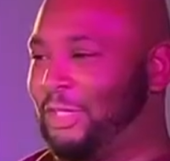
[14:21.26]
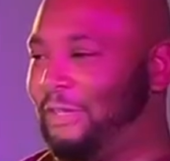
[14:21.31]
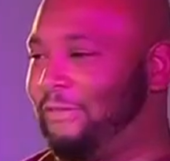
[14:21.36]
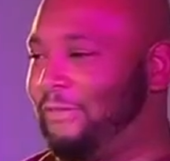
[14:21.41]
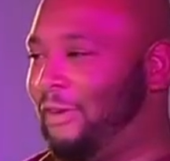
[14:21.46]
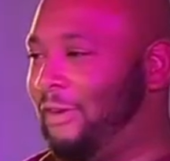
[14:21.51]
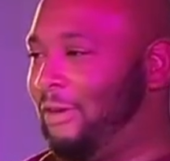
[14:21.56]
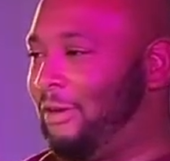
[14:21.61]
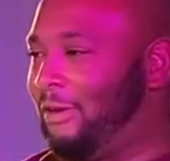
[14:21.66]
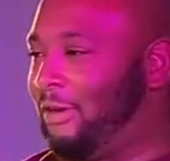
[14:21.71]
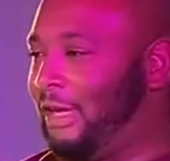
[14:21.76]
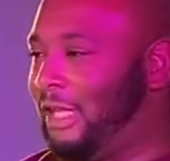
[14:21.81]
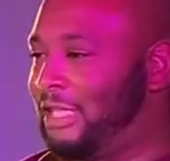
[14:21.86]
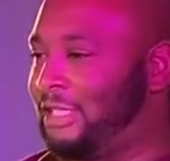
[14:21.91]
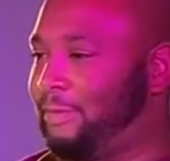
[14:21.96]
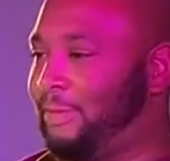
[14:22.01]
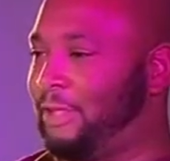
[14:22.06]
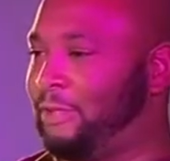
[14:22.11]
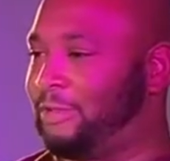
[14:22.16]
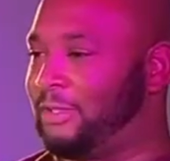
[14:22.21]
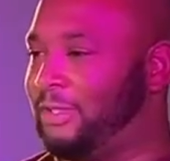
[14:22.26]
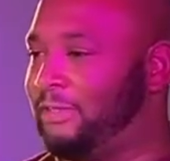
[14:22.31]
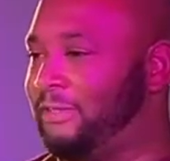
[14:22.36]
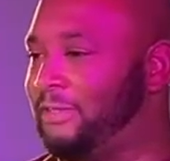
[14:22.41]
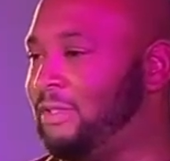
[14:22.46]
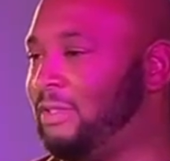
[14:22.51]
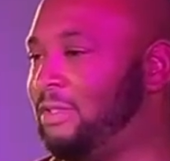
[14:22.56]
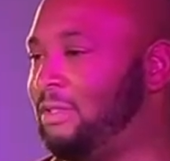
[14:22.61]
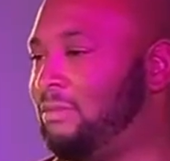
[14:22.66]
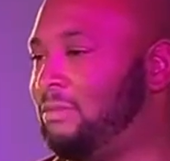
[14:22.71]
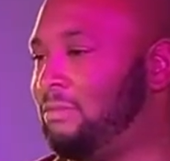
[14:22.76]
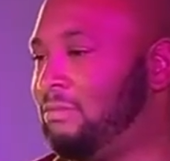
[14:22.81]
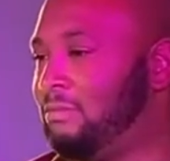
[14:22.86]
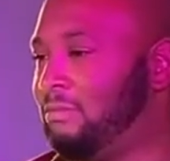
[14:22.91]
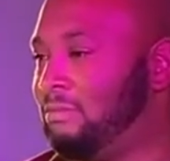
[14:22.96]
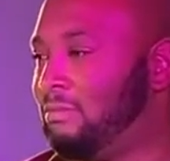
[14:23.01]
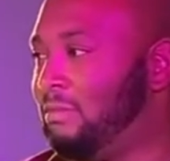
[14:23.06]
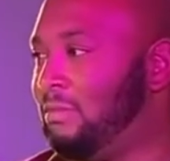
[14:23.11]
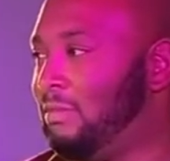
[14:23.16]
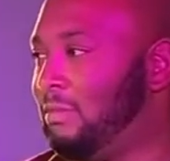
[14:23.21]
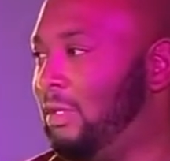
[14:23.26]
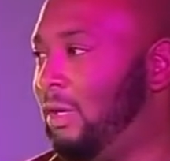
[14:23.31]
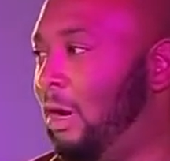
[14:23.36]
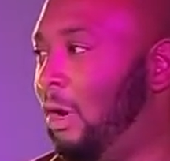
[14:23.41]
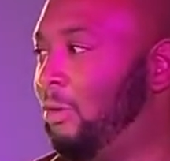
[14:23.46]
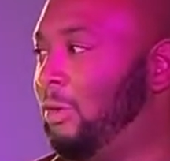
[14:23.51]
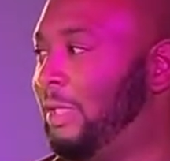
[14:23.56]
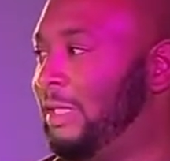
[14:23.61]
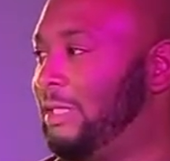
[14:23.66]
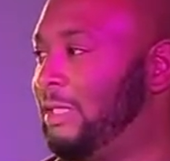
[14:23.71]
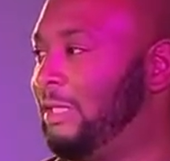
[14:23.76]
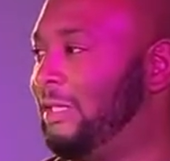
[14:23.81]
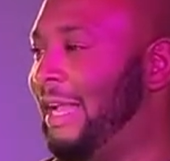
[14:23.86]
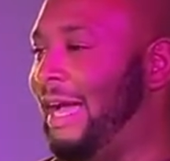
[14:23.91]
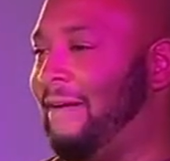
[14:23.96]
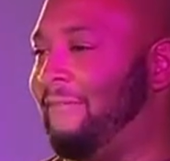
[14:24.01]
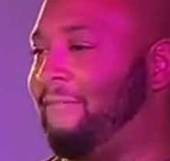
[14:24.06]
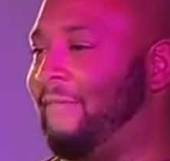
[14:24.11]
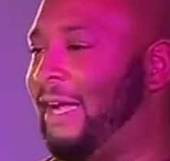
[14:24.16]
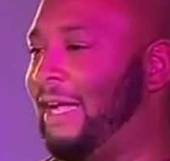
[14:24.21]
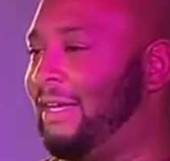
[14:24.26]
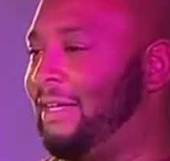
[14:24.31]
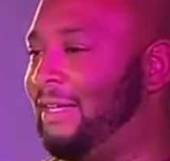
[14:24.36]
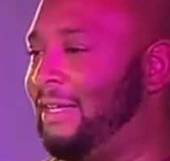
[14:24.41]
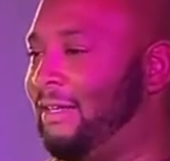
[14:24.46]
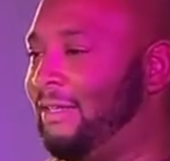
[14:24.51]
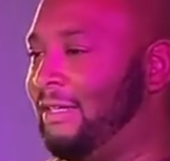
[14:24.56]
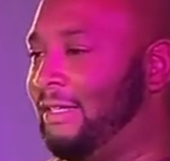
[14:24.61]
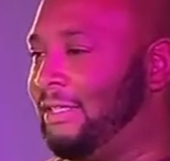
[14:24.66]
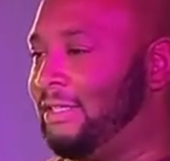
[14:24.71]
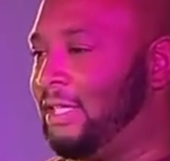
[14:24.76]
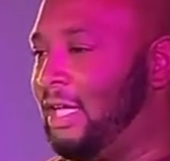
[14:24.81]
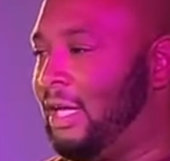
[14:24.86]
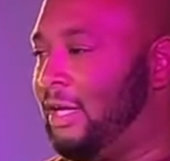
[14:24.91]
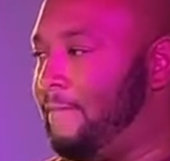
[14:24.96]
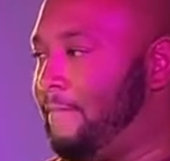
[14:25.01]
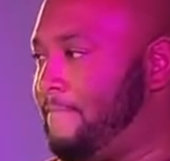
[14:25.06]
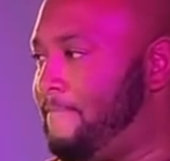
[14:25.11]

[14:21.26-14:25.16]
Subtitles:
for explosives, only to not find it in time.